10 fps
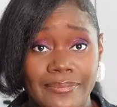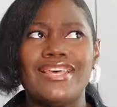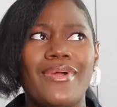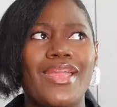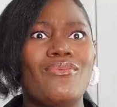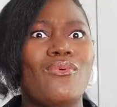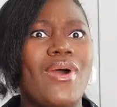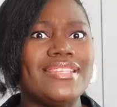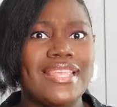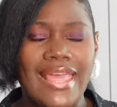So it
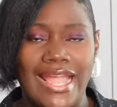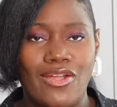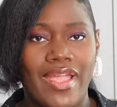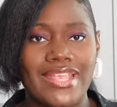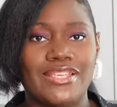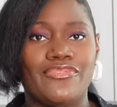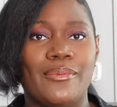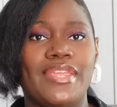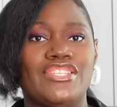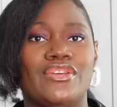wasn't that crazy for
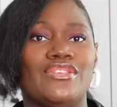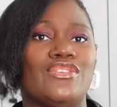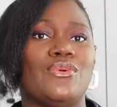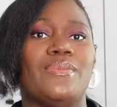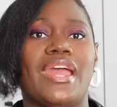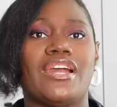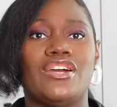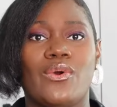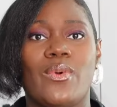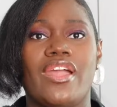me to assume that
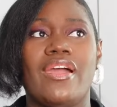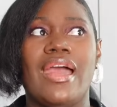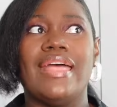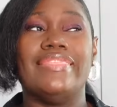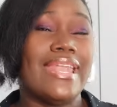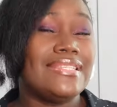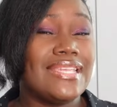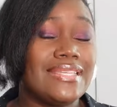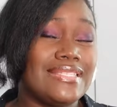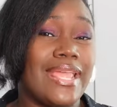cookware that is
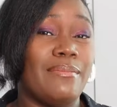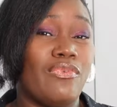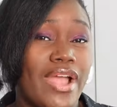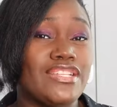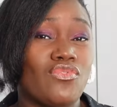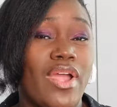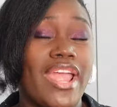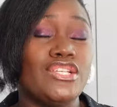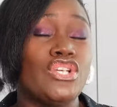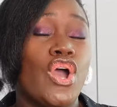in the same price
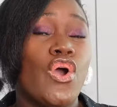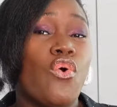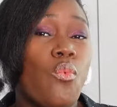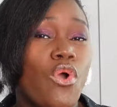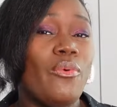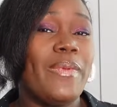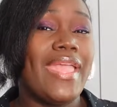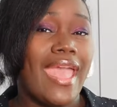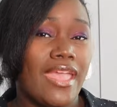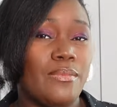range will
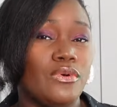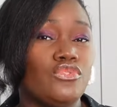be able